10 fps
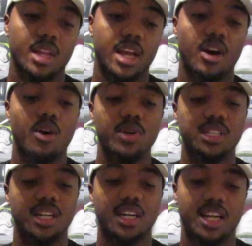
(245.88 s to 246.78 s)
And always
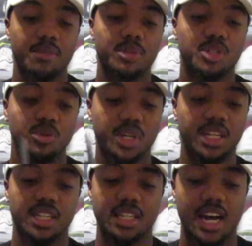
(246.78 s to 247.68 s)
cut in between
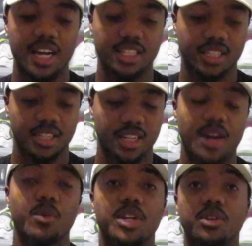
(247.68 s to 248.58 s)
the dots.
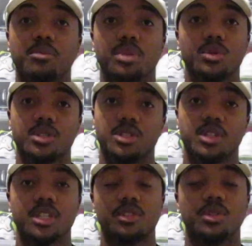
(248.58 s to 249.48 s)
That way you can poke the
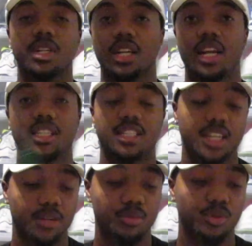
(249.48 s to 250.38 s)
string through and it can actually
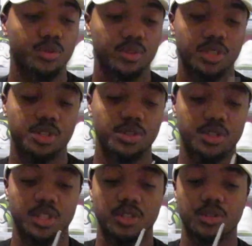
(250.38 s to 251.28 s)
come through, the
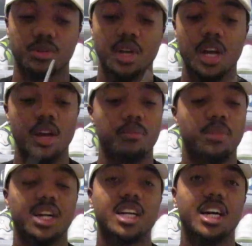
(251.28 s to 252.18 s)
shoestrings through.
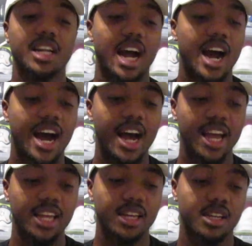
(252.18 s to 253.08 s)
But cut
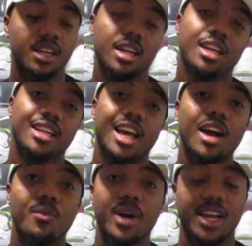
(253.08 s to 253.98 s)
high.
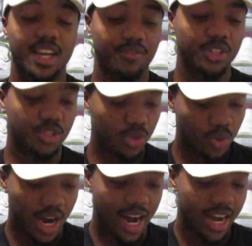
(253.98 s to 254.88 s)
That way if it's
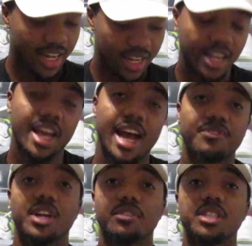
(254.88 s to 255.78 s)
too high,
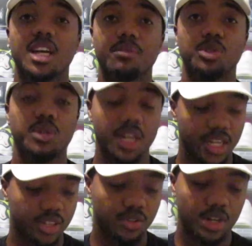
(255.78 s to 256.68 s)
after every time you
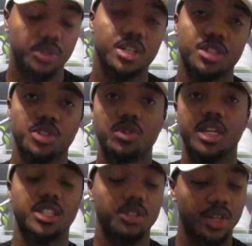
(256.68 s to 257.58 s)
cut, you get the
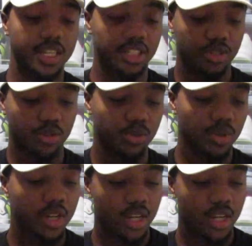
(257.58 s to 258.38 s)
shoelace, you lace it through,